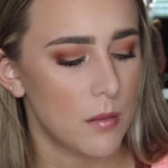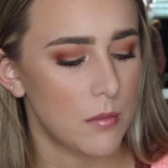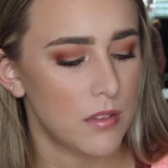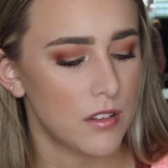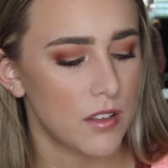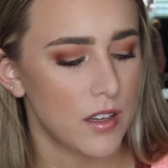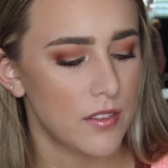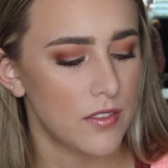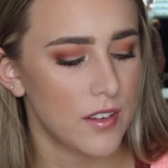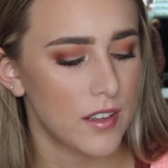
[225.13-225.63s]

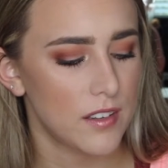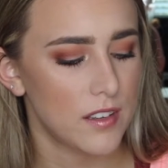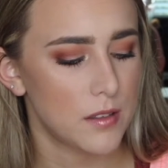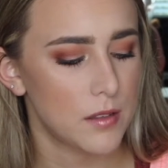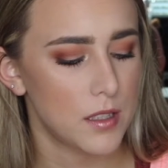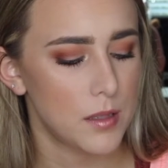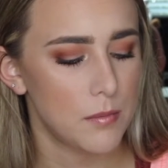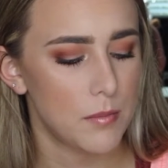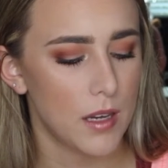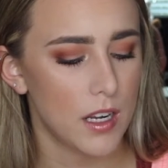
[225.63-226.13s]
So I found
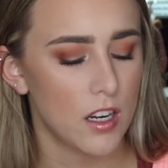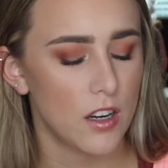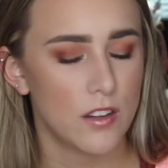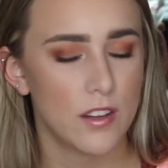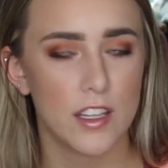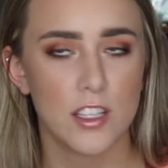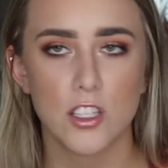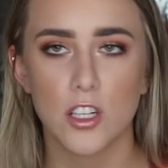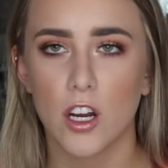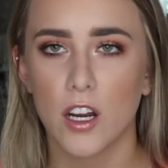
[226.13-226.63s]
something better
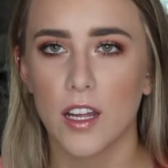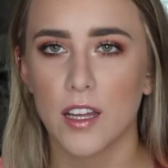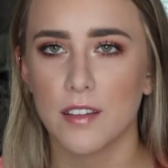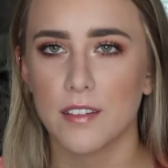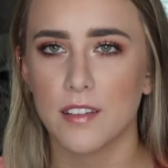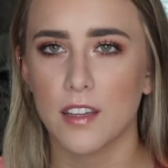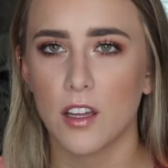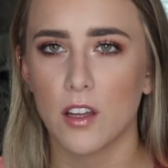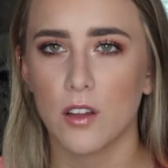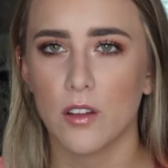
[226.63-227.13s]
that
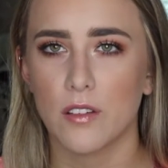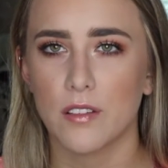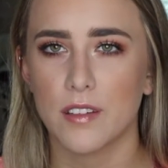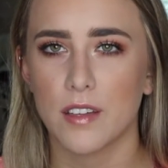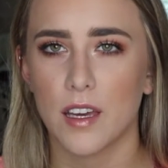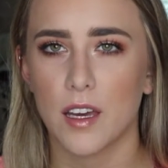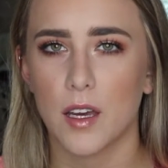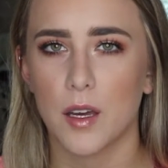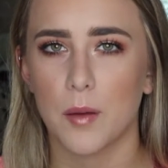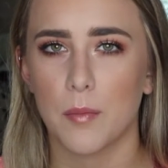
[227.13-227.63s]
Target sells,
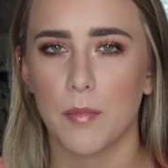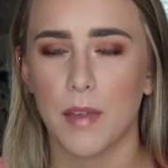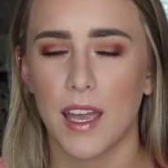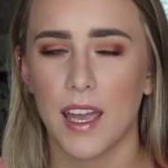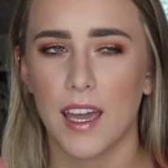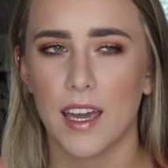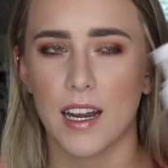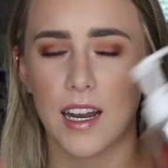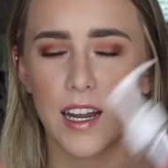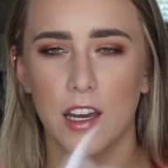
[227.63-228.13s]
and
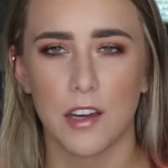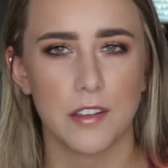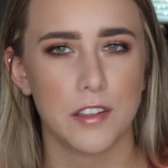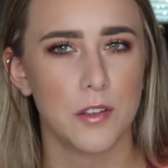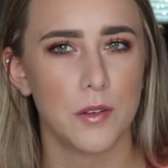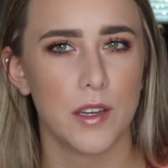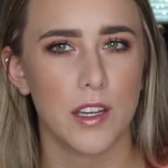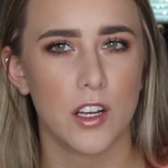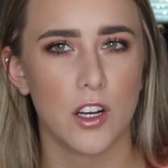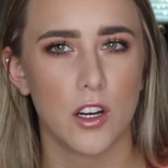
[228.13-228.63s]
I
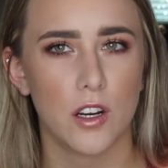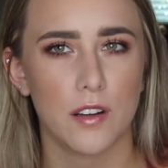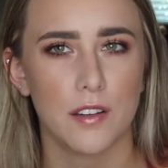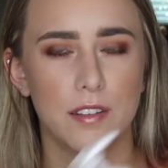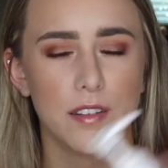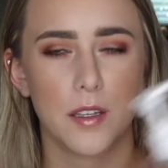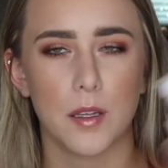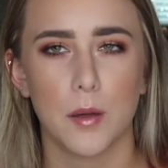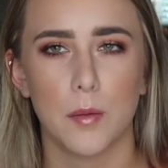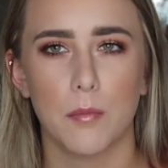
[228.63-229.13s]
also get her
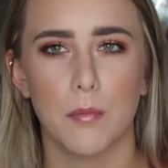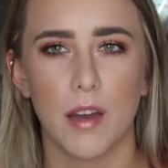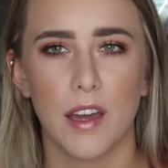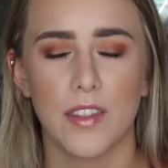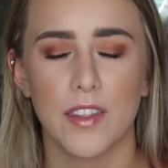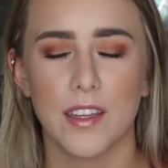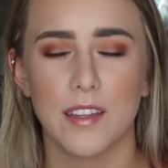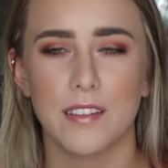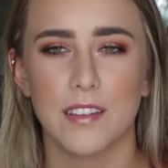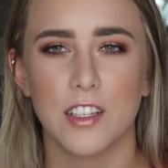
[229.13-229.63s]
some, I
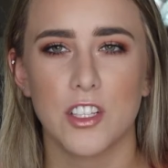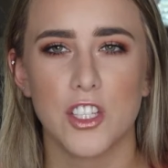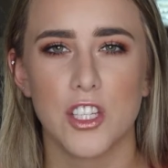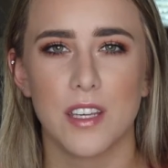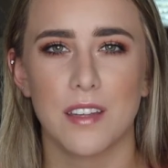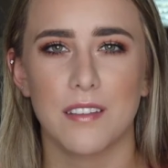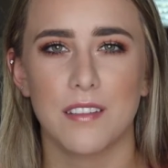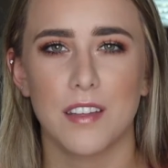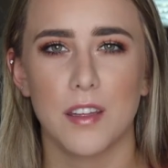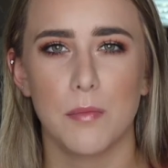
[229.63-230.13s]
think it's like
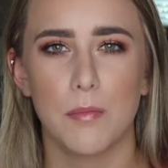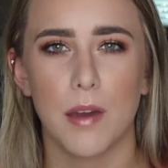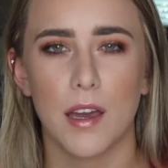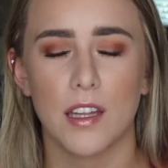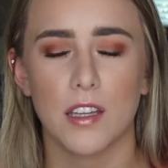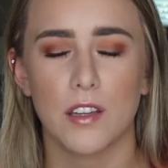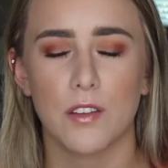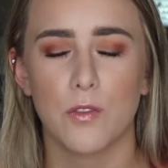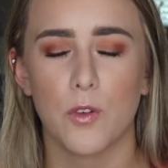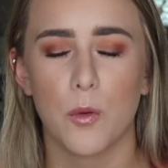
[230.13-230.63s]
GNC
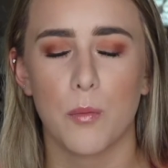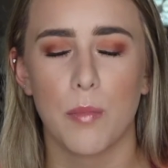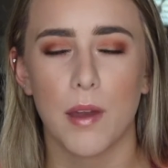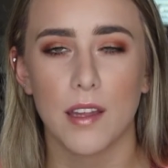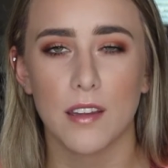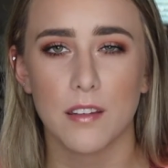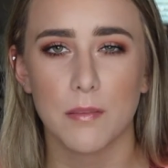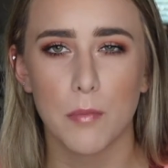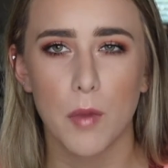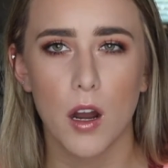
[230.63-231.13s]
Pets from
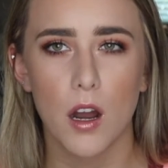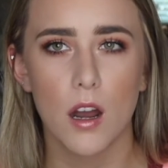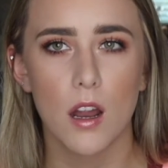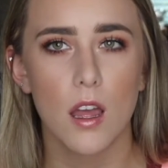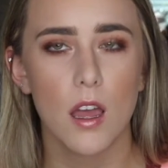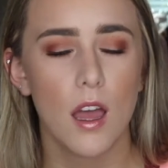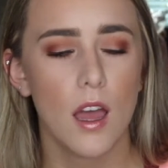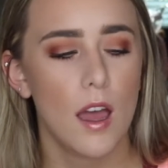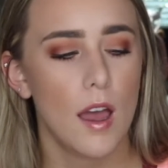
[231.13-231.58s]
PetSmart.